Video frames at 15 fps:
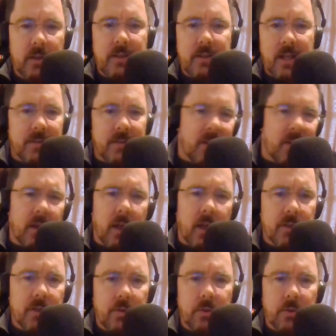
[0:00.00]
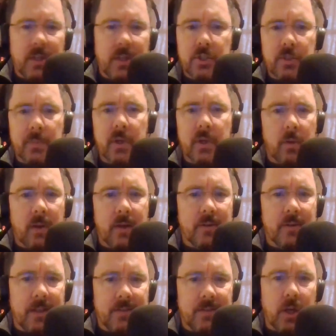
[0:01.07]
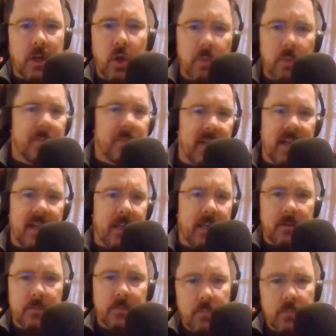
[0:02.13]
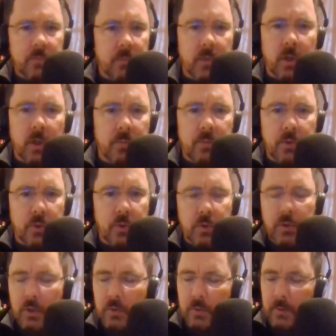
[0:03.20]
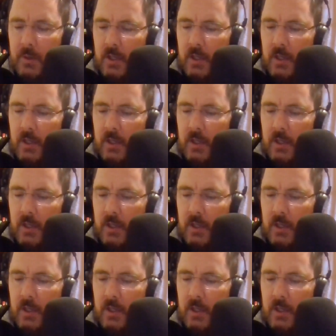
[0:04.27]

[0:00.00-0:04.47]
Taste. I don't think you should be going around tasting homes, but hey, you do you.